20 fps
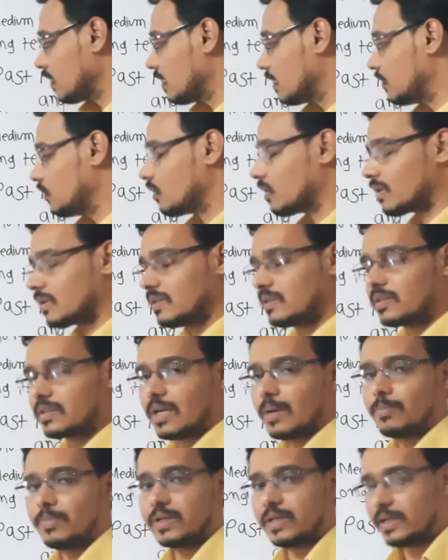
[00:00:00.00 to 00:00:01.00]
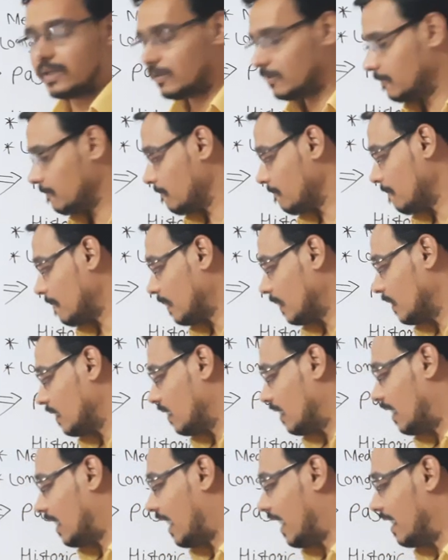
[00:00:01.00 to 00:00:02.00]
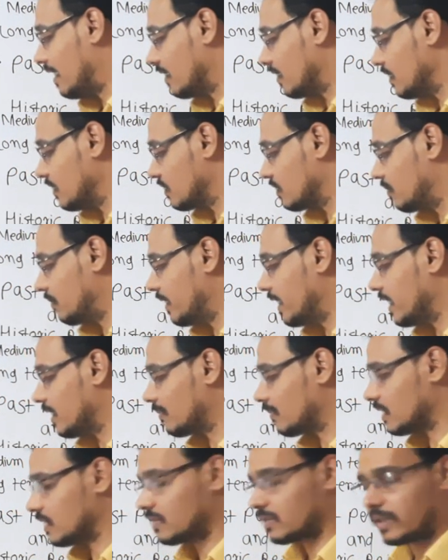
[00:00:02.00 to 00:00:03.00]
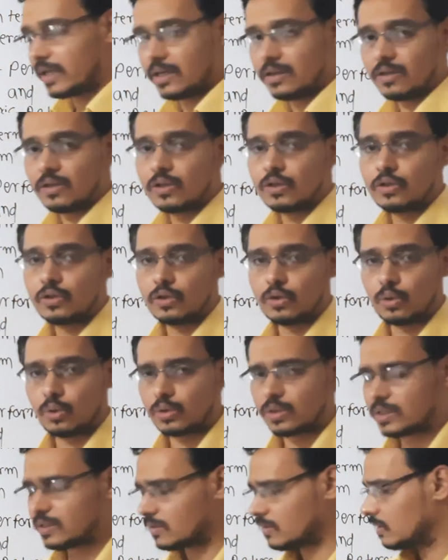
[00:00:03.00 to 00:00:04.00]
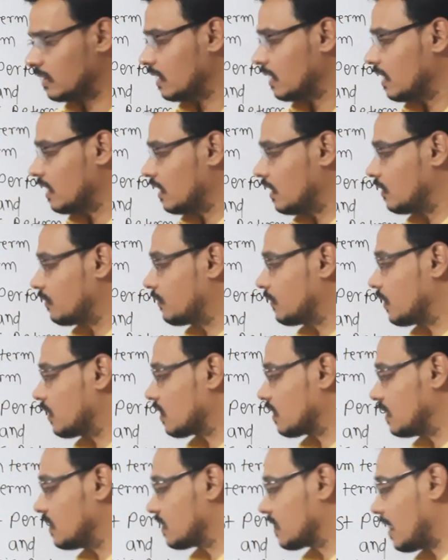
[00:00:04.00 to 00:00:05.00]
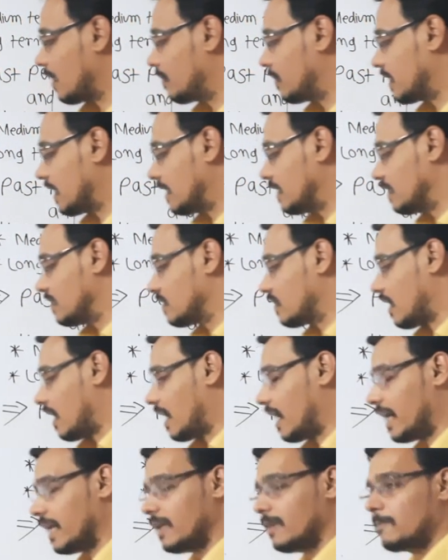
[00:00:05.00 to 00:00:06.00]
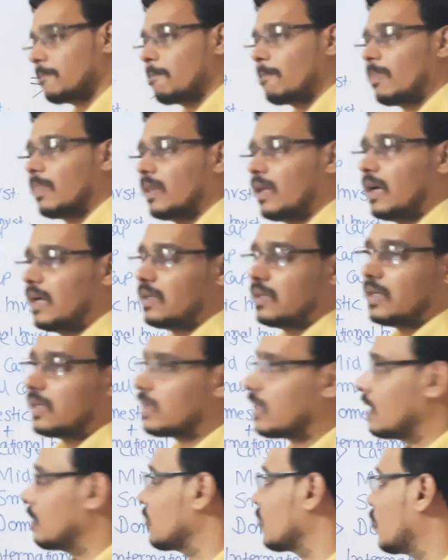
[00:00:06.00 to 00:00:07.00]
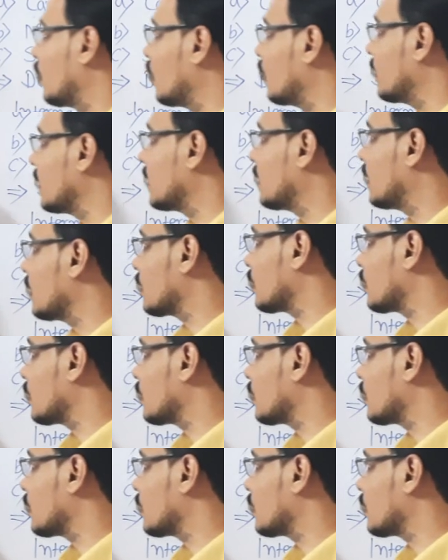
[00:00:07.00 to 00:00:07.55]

Your risk appetite, high risk, medium risk and low risk. If your risk appetite is high, at that time go with the